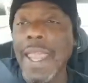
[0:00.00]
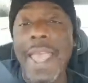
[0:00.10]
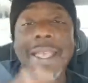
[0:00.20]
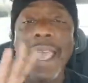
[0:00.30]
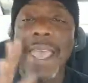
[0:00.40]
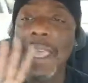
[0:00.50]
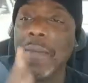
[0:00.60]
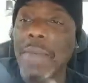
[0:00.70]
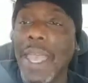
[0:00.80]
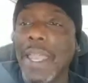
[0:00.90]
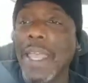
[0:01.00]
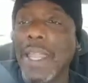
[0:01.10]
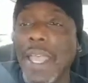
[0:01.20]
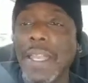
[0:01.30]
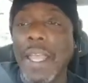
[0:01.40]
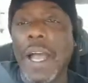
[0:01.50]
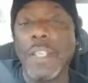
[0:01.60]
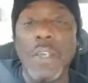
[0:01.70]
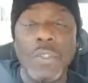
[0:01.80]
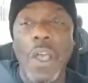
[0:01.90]
game, man, and the
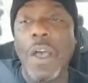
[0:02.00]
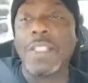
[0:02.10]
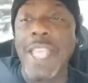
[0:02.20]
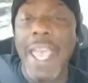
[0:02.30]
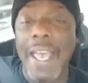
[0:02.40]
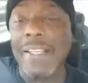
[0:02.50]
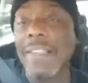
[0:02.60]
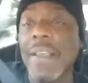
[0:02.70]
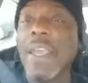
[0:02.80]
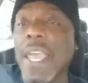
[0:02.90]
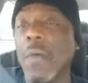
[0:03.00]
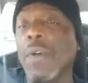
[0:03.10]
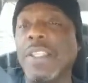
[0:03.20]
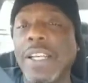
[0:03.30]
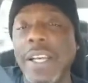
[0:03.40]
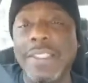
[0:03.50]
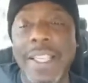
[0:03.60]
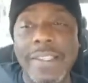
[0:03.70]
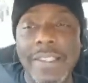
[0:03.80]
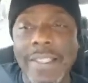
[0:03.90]
Utah Jazz. It was good
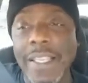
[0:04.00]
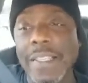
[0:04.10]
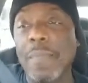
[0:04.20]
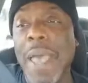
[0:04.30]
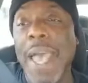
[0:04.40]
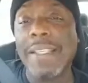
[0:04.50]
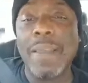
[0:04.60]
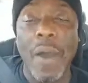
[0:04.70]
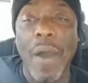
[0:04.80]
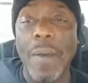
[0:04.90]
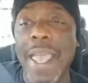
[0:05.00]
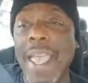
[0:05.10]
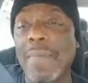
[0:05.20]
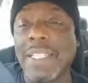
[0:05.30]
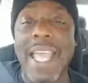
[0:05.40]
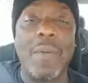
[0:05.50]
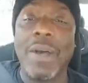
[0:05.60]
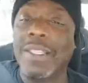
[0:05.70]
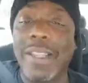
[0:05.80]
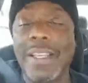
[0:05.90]
just to see some basketball, man, but that
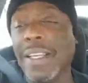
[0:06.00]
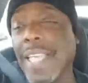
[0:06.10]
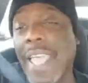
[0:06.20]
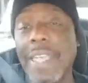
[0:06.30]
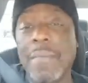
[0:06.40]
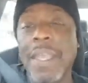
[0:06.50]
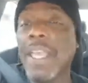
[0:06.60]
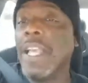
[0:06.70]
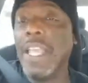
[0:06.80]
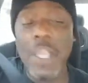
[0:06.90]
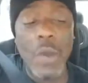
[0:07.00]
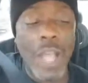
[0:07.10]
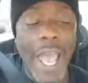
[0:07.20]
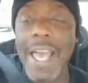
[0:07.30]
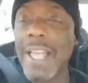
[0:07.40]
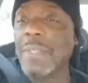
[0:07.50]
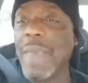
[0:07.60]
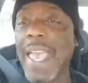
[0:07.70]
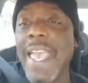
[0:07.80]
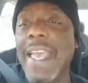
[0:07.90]
wasn't a good game. And you guys,
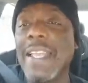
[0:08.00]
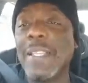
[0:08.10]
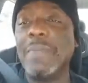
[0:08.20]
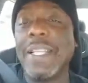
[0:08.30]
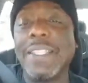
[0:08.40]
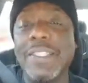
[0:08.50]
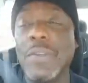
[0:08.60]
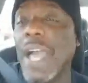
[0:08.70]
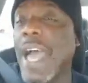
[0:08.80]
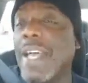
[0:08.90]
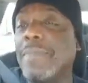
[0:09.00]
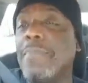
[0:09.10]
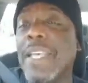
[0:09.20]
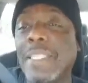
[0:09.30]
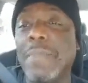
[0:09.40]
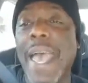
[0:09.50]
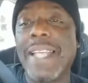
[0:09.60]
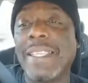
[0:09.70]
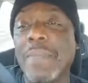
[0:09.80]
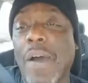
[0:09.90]
man, as much as you guys missed
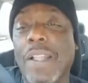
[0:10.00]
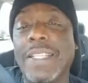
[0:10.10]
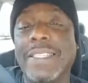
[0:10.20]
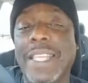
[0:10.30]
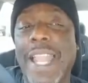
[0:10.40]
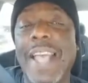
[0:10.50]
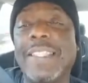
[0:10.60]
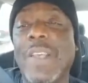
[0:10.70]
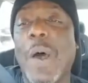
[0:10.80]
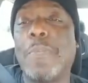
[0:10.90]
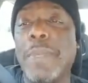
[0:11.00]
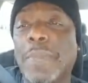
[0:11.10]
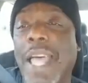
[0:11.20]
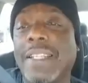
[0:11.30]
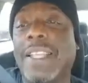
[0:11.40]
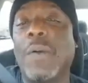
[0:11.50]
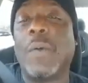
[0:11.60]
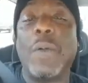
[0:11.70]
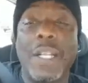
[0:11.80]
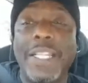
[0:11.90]
basketball and shit, I saw people out there
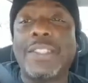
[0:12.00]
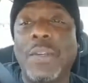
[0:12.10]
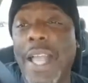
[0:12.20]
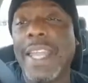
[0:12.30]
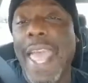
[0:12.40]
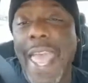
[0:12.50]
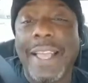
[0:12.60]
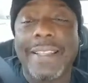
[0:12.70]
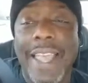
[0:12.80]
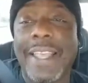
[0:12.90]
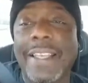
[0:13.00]
really trying to act like